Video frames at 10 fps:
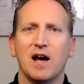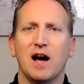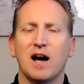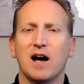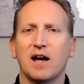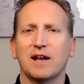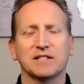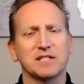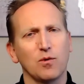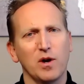And
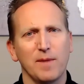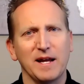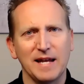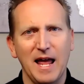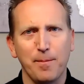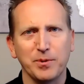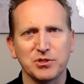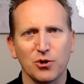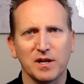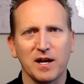like I said, I want to make an
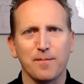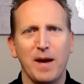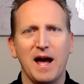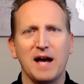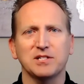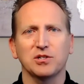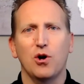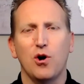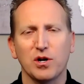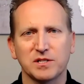episode to kind of pass
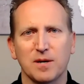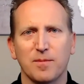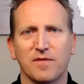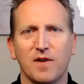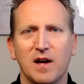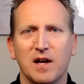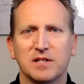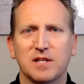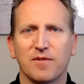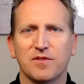along some of
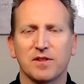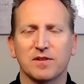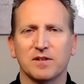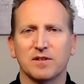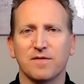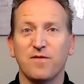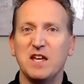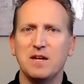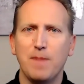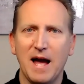the
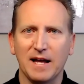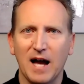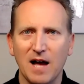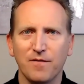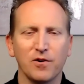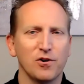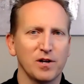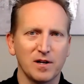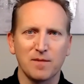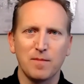feedback I've heard,
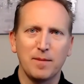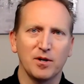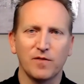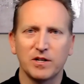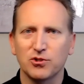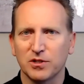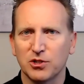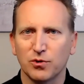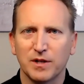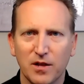and maybe I'll eventually
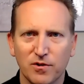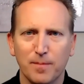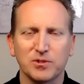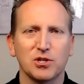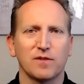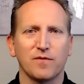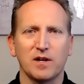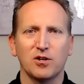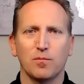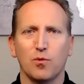do another episode if I
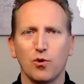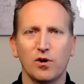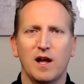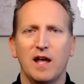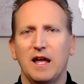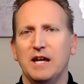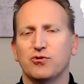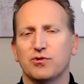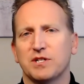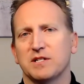hear more
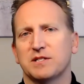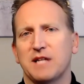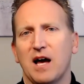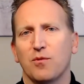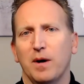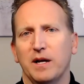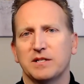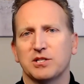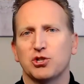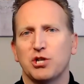interesting sound
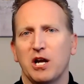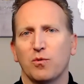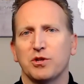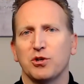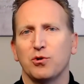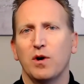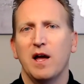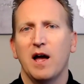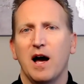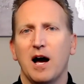bites to share with
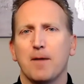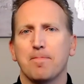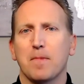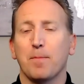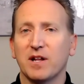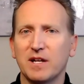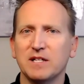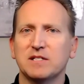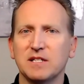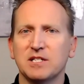you. But
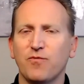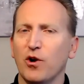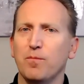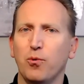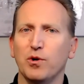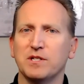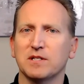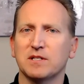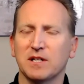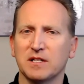it's very
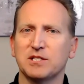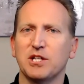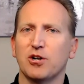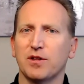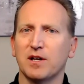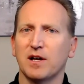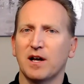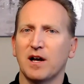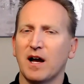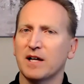important to consider.
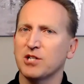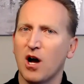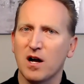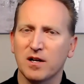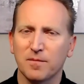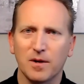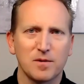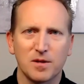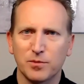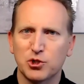
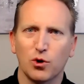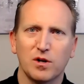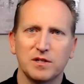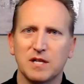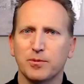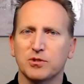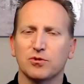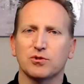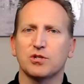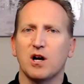The majority of these
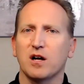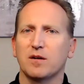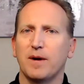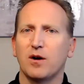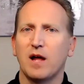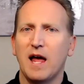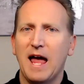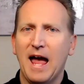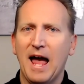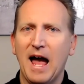episodes are talking about
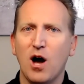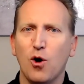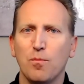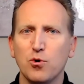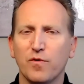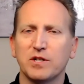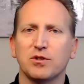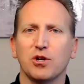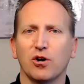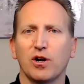how moving
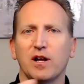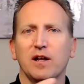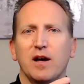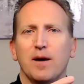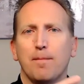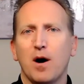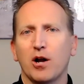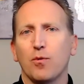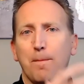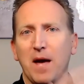to the RA
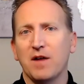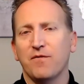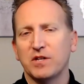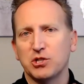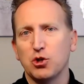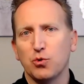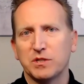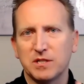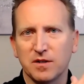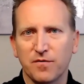model benefits you
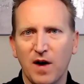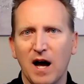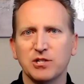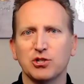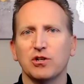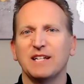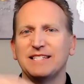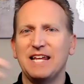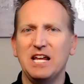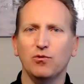as the advisor. It's
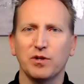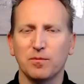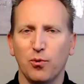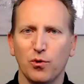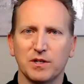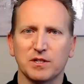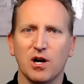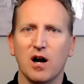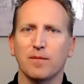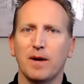equally important to
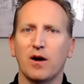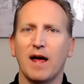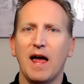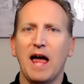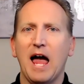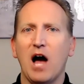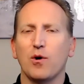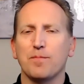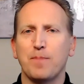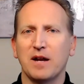talk about how
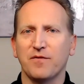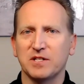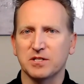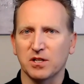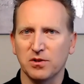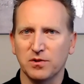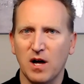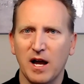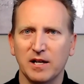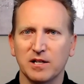it benefits the
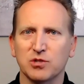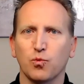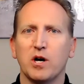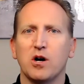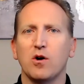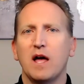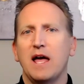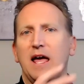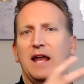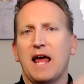client as well,
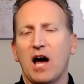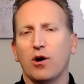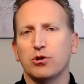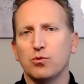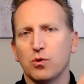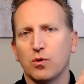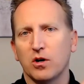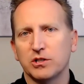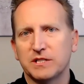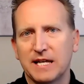and how you will
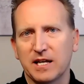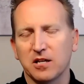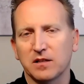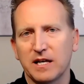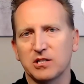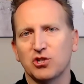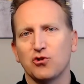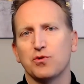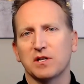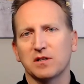articulate
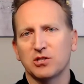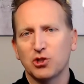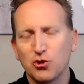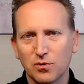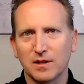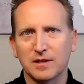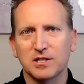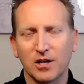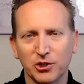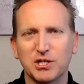
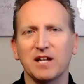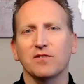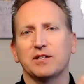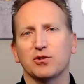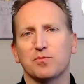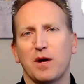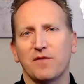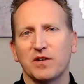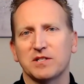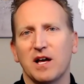those
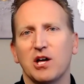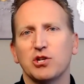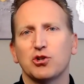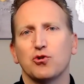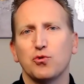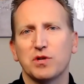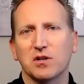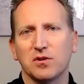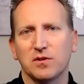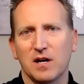benefits to the
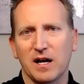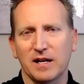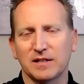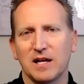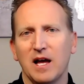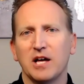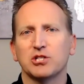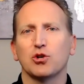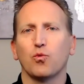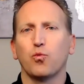client.
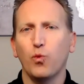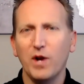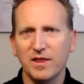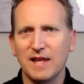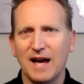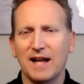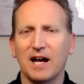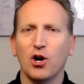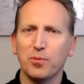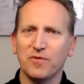So with that,
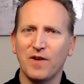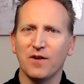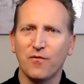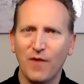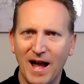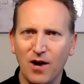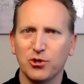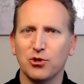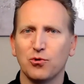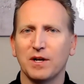I hope you found
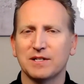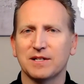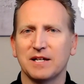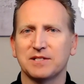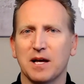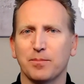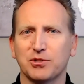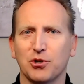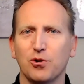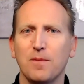value in today's
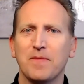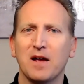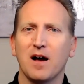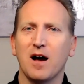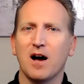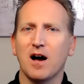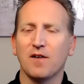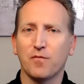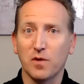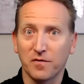episode
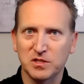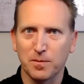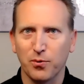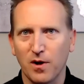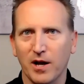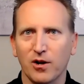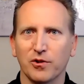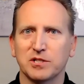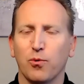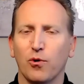of supplying all
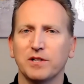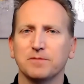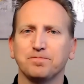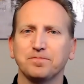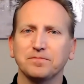these points.